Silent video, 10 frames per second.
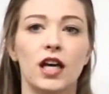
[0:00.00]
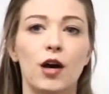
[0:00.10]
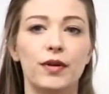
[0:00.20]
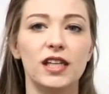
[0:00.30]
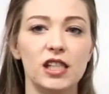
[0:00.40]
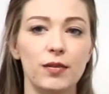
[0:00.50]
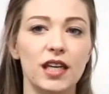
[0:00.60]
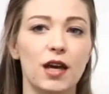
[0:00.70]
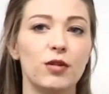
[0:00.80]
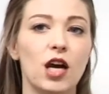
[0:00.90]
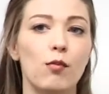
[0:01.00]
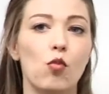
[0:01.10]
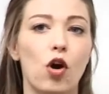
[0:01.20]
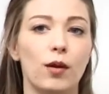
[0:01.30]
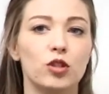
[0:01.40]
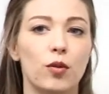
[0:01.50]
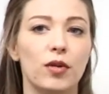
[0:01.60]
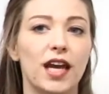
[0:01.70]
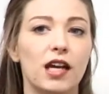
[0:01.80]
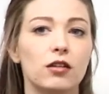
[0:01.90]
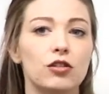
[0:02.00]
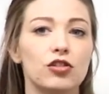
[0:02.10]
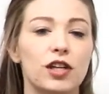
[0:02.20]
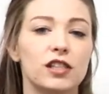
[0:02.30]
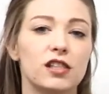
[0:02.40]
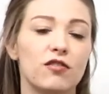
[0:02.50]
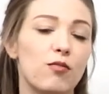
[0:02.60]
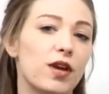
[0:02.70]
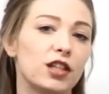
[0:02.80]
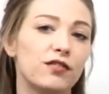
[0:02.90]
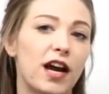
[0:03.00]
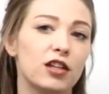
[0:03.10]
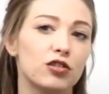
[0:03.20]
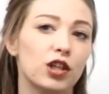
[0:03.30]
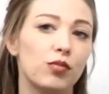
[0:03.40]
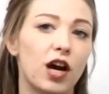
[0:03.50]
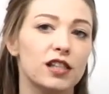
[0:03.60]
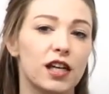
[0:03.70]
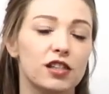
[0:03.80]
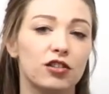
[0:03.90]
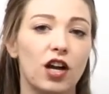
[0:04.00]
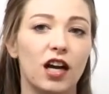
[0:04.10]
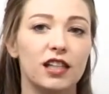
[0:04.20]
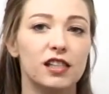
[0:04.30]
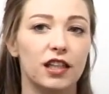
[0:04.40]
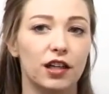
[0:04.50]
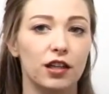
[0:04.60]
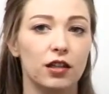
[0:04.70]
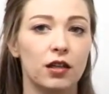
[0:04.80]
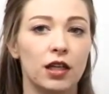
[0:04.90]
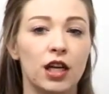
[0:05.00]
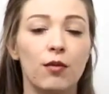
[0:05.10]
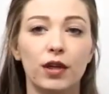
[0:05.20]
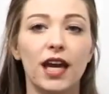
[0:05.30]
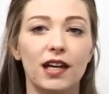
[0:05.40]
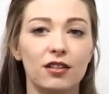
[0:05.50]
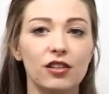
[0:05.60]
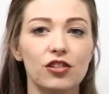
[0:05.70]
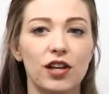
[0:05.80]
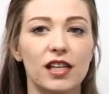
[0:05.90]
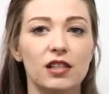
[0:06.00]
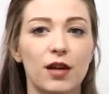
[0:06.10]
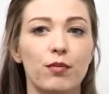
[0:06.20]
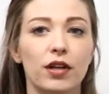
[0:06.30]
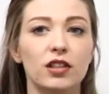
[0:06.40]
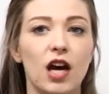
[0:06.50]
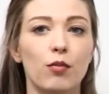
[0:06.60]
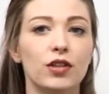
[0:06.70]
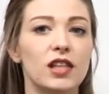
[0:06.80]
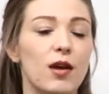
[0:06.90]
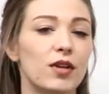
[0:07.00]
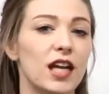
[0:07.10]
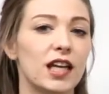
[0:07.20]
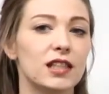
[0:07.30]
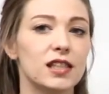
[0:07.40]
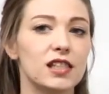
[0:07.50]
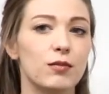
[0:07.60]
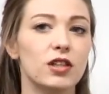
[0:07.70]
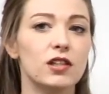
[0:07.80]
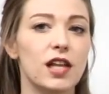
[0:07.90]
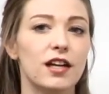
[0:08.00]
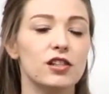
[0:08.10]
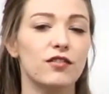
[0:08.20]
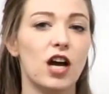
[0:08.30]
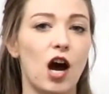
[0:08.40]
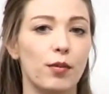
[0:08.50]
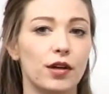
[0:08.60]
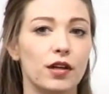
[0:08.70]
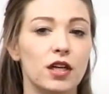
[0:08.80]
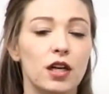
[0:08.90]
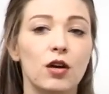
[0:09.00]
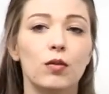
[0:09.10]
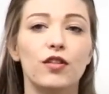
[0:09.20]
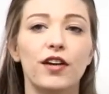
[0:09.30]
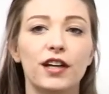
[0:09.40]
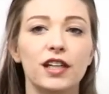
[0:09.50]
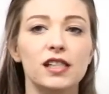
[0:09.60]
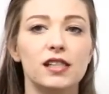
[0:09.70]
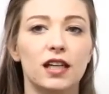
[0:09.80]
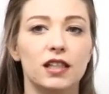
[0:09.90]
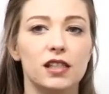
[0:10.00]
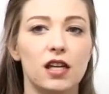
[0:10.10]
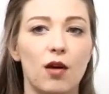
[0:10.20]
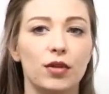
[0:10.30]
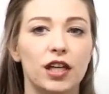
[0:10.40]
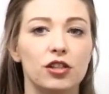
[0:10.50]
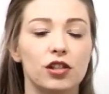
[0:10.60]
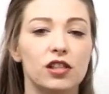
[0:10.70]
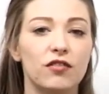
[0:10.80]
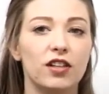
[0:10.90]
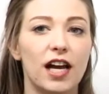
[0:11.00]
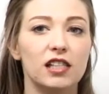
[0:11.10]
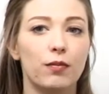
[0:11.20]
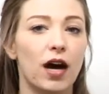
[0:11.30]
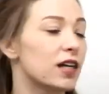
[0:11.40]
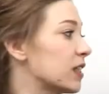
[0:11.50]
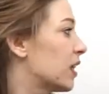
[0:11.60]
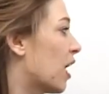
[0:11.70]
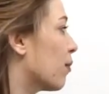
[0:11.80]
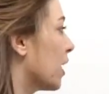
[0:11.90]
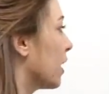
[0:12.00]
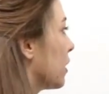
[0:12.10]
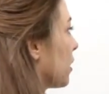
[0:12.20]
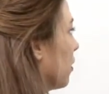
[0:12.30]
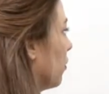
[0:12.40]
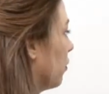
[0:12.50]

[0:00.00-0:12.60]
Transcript: A PCB can become warped when mechanical stresses of the manufacturing process are not considered. Mechanical stress can build up when laminating dissimilar layers of copper with various thickness combinations of glass epoxy laminates.